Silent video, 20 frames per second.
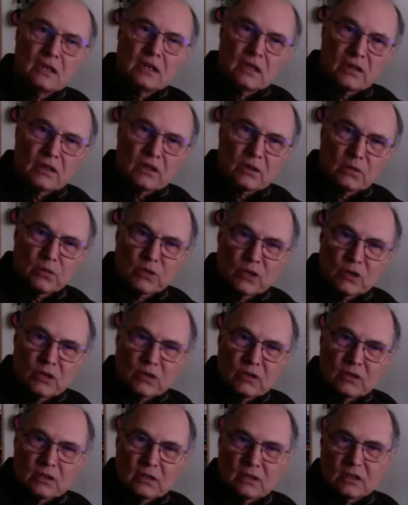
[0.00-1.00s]
the
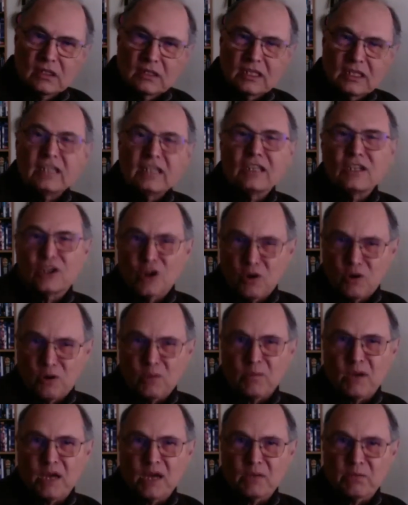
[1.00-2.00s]
world didn't know
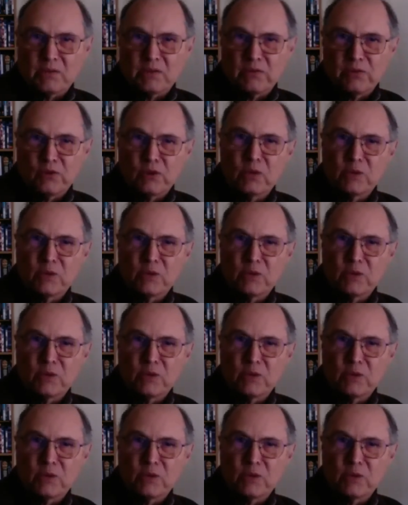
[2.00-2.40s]
about before,